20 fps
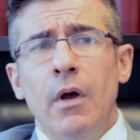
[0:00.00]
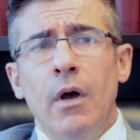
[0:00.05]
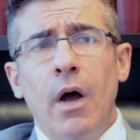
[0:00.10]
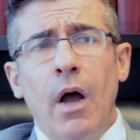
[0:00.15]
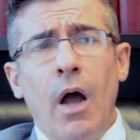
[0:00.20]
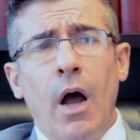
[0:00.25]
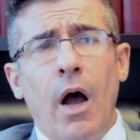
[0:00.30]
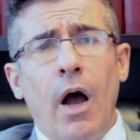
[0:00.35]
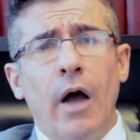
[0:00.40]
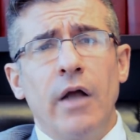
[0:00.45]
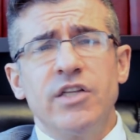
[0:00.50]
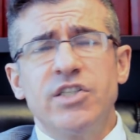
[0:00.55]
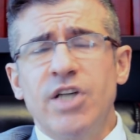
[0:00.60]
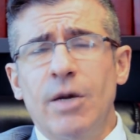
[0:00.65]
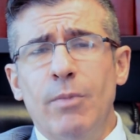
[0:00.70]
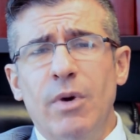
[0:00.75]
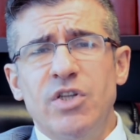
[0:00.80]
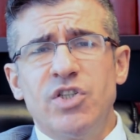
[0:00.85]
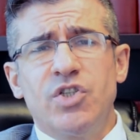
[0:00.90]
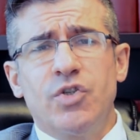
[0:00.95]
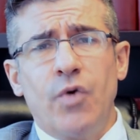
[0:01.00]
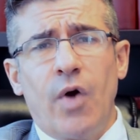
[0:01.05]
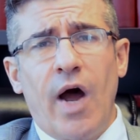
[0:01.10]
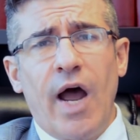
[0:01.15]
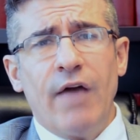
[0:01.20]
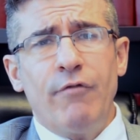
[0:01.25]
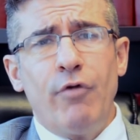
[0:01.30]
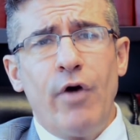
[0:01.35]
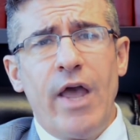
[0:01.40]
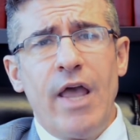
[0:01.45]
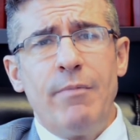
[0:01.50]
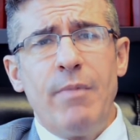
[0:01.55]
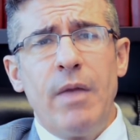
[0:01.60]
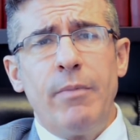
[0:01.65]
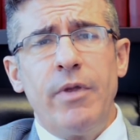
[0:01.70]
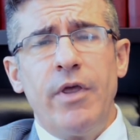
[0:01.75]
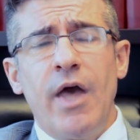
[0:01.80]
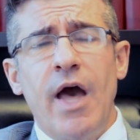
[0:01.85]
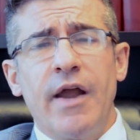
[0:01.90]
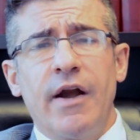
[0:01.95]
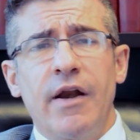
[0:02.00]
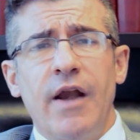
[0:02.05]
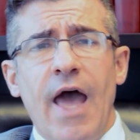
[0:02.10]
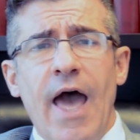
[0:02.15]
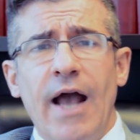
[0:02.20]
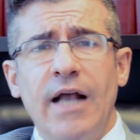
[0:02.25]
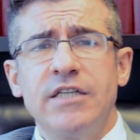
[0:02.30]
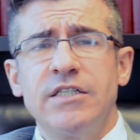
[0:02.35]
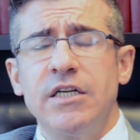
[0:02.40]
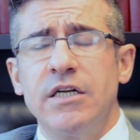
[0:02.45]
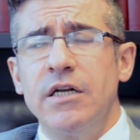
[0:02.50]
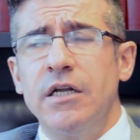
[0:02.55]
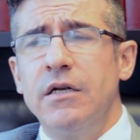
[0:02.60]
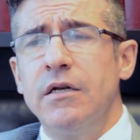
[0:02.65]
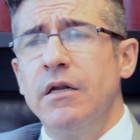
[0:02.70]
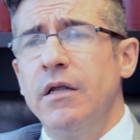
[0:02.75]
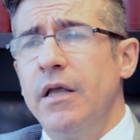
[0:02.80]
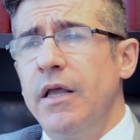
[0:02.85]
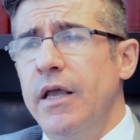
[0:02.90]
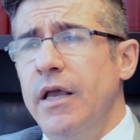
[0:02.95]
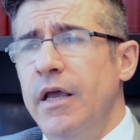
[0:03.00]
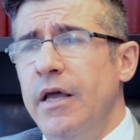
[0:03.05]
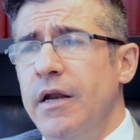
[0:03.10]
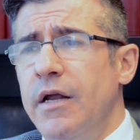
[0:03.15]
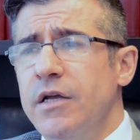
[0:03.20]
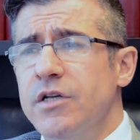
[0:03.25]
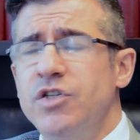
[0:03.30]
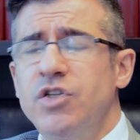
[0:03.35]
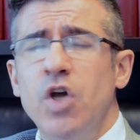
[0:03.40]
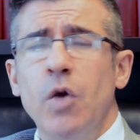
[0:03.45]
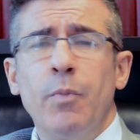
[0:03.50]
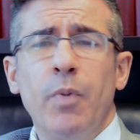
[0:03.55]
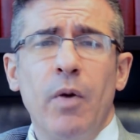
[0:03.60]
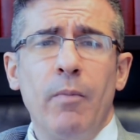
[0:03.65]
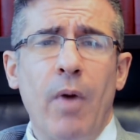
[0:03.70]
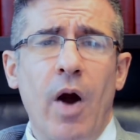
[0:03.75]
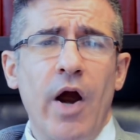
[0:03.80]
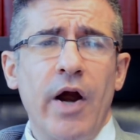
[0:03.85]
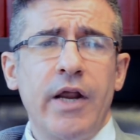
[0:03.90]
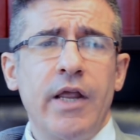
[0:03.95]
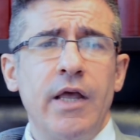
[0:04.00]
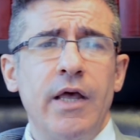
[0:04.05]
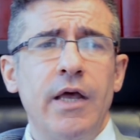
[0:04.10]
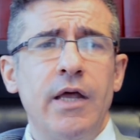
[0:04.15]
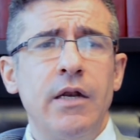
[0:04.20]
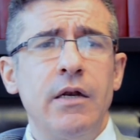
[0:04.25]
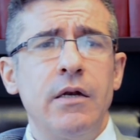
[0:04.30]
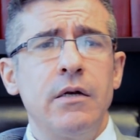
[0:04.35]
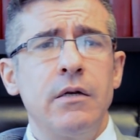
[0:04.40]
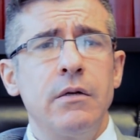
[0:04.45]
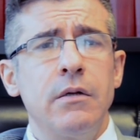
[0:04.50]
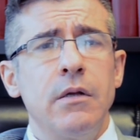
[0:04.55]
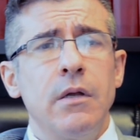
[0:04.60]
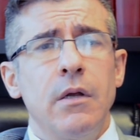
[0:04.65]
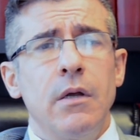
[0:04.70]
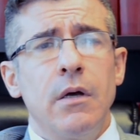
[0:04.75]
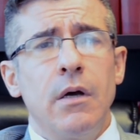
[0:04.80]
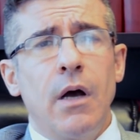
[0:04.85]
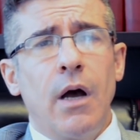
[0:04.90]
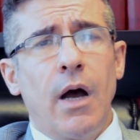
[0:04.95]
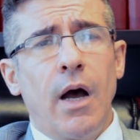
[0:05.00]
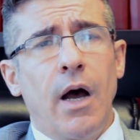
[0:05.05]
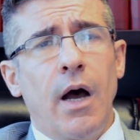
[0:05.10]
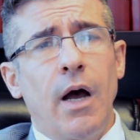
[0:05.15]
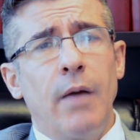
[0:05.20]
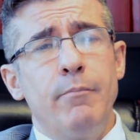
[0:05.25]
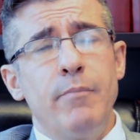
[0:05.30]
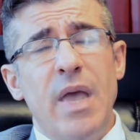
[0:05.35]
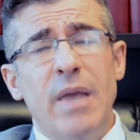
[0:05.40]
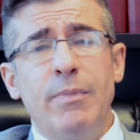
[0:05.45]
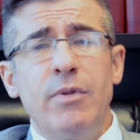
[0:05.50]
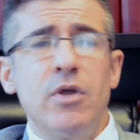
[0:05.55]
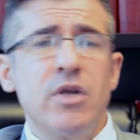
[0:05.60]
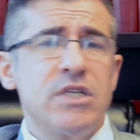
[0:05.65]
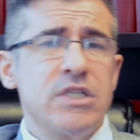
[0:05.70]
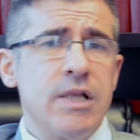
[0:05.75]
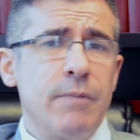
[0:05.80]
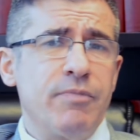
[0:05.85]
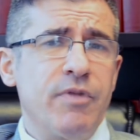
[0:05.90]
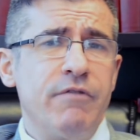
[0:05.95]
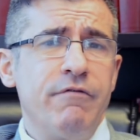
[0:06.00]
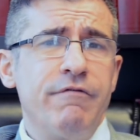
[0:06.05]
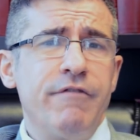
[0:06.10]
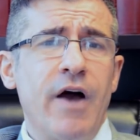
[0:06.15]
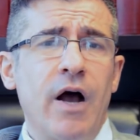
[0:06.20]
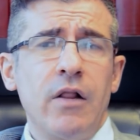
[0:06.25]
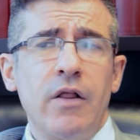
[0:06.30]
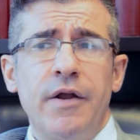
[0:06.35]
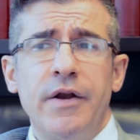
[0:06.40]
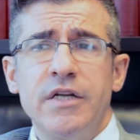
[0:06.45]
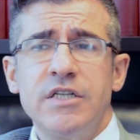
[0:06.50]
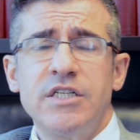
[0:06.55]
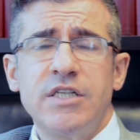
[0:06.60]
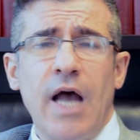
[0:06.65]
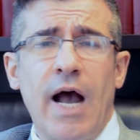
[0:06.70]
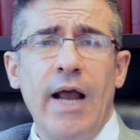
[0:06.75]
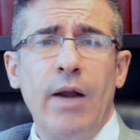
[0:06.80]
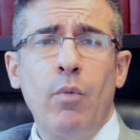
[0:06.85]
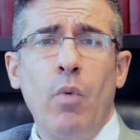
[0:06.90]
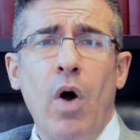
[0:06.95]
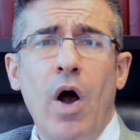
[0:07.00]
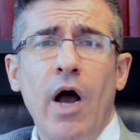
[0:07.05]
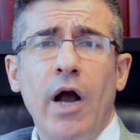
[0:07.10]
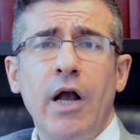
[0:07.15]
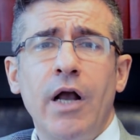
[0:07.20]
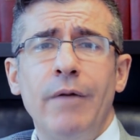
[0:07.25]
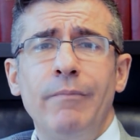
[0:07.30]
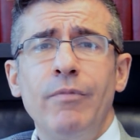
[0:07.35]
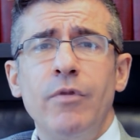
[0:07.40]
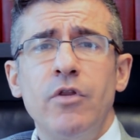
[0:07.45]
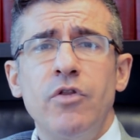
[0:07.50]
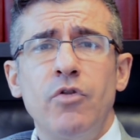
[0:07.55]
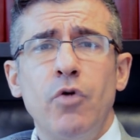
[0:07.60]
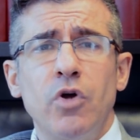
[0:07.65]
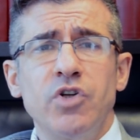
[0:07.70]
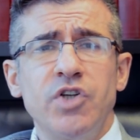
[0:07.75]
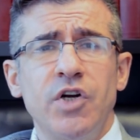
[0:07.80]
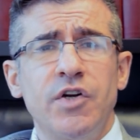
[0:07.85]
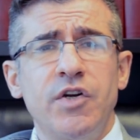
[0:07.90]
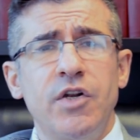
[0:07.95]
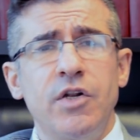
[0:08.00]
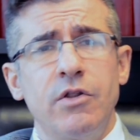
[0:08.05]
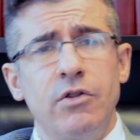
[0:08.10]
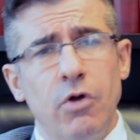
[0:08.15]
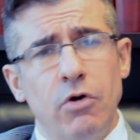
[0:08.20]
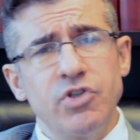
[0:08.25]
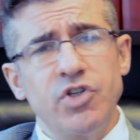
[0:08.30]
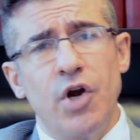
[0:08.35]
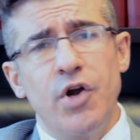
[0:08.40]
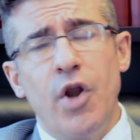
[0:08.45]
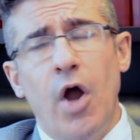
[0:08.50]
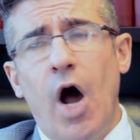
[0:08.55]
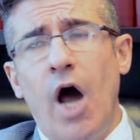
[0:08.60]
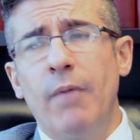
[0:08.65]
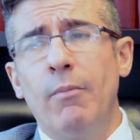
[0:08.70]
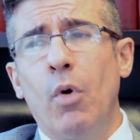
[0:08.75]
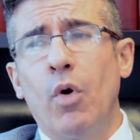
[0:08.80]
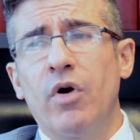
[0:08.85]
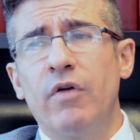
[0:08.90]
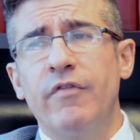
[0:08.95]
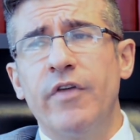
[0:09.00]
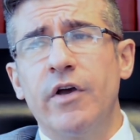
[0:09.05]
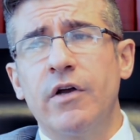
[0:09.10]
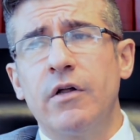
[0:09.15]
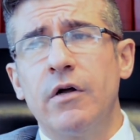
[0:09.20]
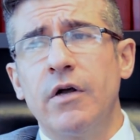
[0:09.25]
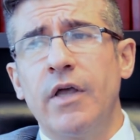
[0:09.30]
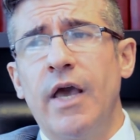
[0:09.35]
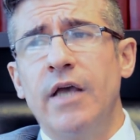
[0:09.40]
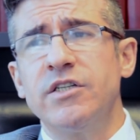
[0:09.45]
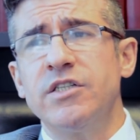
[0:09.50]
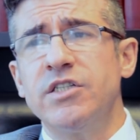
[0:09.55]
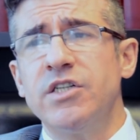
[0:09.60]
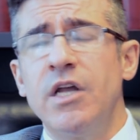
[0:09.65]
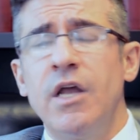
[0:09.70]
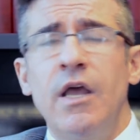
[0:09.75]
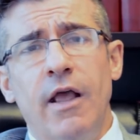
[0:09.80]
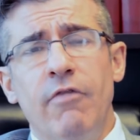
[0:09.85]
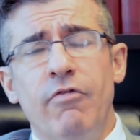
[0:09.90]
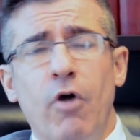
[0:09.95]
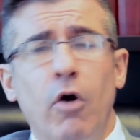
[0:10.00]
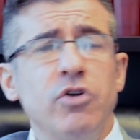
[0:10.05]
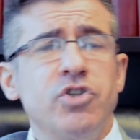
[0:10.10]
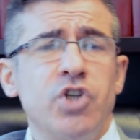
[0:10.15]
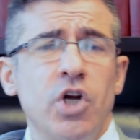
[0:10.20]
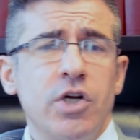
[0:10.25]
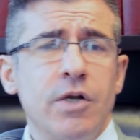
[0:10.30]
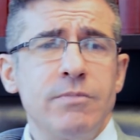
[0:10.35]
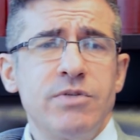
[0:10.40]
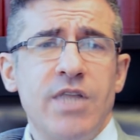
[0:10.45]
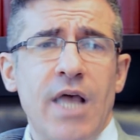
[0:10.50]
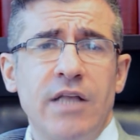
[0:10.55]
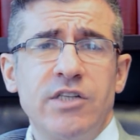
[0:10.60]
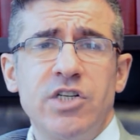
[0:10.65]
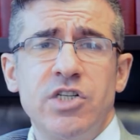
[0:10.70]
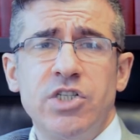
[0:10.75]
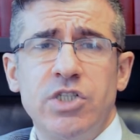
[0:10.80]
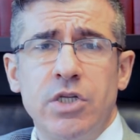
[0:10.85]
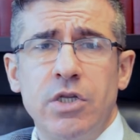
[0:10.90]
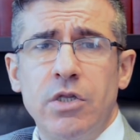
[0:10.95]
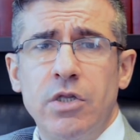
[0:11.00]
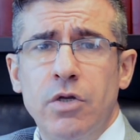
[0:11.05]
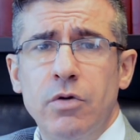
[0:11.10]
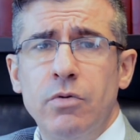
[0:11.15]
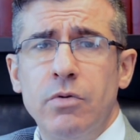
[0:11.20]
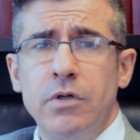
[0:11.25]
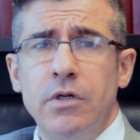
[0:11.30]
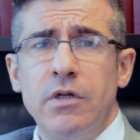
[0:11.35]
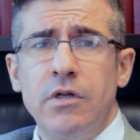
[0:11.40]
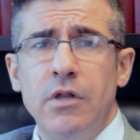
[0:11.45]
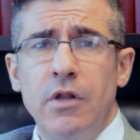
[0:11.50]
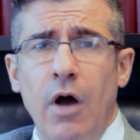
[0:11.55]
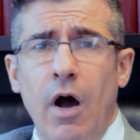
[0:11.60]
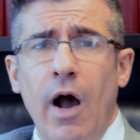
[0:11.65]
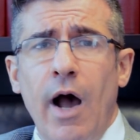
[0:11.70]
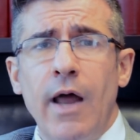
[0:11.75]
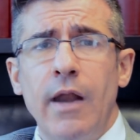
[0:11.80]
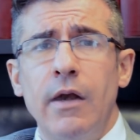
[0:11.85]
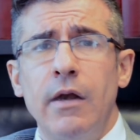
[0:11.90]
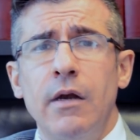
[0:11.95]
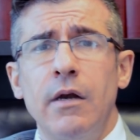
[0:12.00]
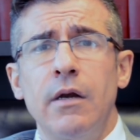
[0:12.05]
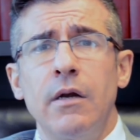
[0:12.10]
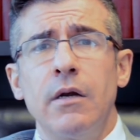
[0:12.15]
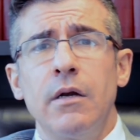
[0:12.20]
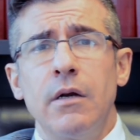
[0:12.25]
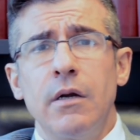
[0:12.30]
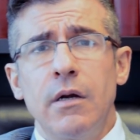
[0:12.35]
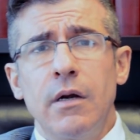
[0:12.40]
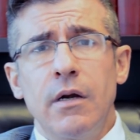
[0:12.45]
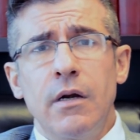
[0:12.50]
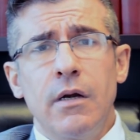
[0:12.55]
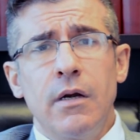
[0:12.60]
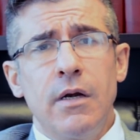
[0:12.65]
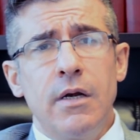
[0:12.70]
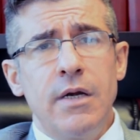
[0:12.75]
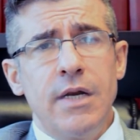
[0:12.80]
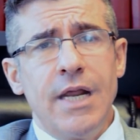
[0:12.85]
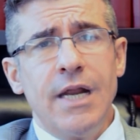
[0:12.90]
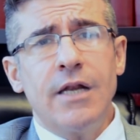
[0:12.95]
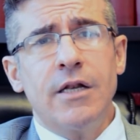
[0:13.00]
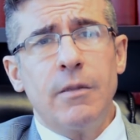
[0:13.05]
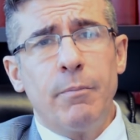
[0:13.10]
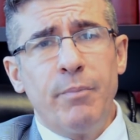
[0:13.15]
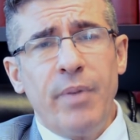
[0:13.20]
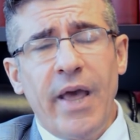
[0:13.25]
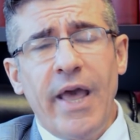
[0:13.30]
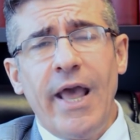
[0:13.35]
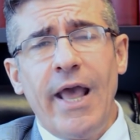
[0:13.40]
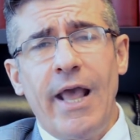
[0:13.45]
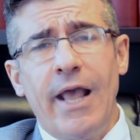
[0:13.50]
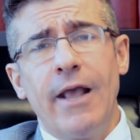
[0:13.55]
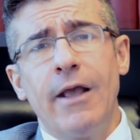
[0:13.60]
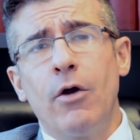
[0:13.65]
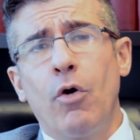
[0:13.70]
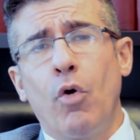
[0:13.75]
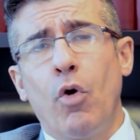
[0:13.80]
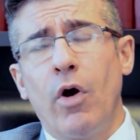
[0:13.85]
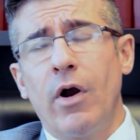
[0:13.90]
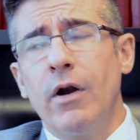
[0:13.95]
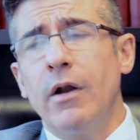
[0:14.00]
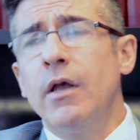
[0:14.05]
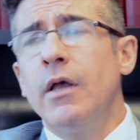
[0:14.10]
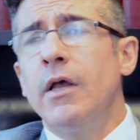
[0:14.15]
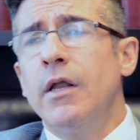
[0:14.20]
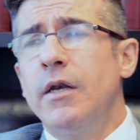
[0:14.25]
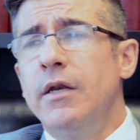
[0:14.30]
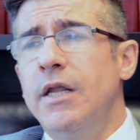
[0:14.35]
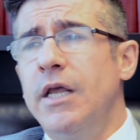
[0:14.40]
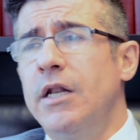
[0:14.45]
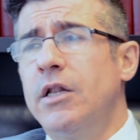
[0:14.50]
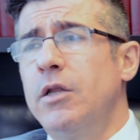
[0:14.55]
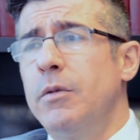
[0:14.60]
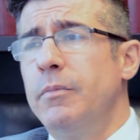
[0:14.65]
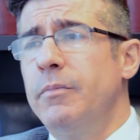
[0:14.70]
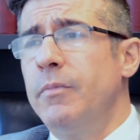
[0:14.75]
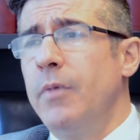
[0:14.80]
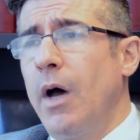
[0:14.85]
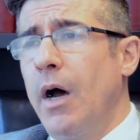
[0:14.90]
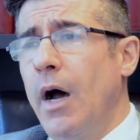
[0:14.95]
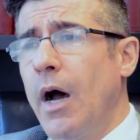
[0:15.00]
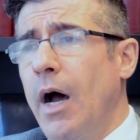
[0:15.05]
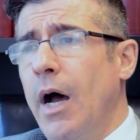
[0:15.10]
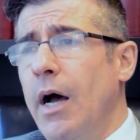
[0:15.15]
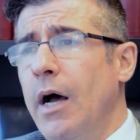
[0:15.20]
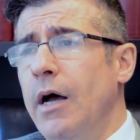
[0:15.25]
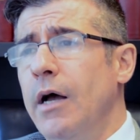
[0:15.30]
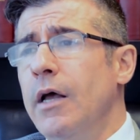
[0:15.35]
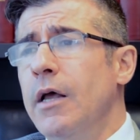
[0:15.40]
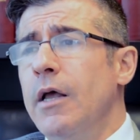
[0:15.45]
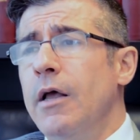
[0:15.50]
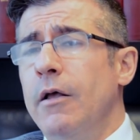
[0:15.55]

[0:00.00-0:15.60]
on someone's driveway. Maybe you had an accident in a supermarket. Maybe you slipped and fell on a sidewalk. Those are non-motor vehicle cases. In those circumstances, you would not need to pay or need to.